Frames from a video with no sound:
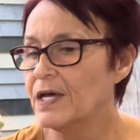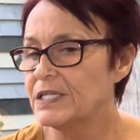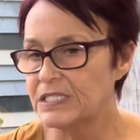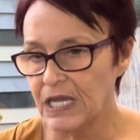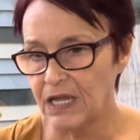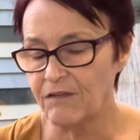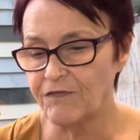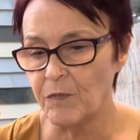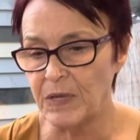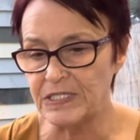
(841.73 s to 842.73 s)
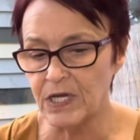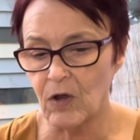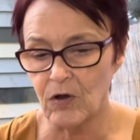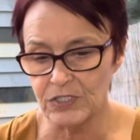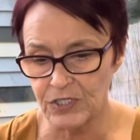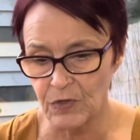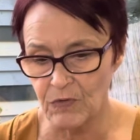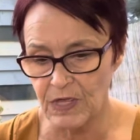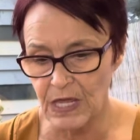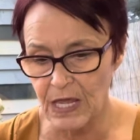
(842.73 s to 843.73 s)
ticket for me to go to
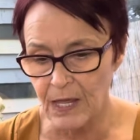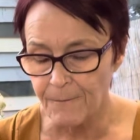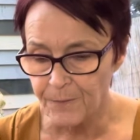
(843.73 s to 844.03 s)
the